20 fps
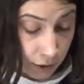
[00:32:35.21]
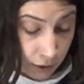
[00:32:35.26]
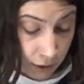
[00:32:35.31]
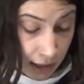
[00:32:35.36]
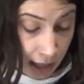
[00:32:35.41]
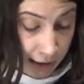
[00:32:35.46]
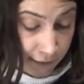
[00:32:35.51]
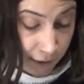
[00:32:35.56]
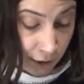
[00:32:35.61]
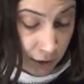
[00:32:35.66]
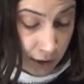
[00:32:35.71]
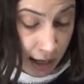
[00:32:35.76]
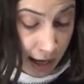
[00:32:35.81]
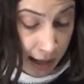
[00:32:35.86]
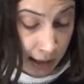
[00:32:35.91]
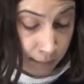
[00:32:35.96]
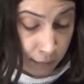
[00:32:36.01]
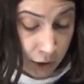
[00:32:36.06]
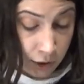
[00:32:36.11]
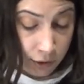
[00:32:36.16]
who gave her
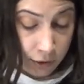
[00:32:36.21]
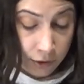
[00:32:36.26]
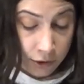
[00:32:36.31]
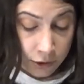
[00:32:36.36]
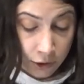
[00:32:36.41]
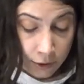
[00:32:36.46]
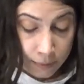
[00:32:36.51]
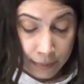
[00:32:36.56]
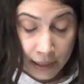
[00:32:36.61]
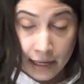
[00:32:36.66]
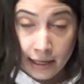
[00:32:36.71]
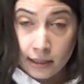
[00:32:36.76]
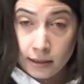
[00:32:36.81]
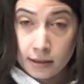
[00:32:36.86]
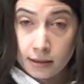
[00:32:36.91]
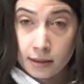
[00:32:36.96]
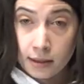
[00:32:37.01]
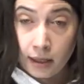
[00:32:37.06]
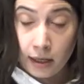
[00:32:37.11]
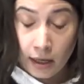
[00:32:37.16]
name to Goodsir
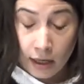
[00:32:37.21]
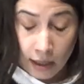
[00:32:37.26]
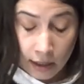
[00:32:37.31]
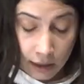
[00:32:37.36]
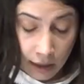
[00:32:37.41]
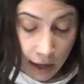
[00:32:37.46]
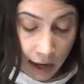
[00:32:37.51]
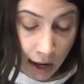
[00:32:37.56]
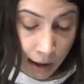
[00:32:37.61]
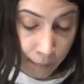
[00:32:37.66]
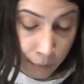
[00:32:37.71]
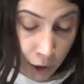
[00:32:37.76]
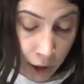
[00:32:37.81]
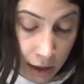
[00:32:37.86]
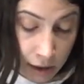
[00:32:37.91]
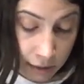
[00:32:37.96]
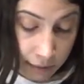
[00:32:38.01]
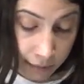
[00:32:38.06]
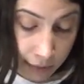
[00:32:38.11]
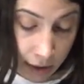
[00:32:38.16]
Place here in
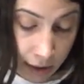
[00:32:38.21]
Canberra,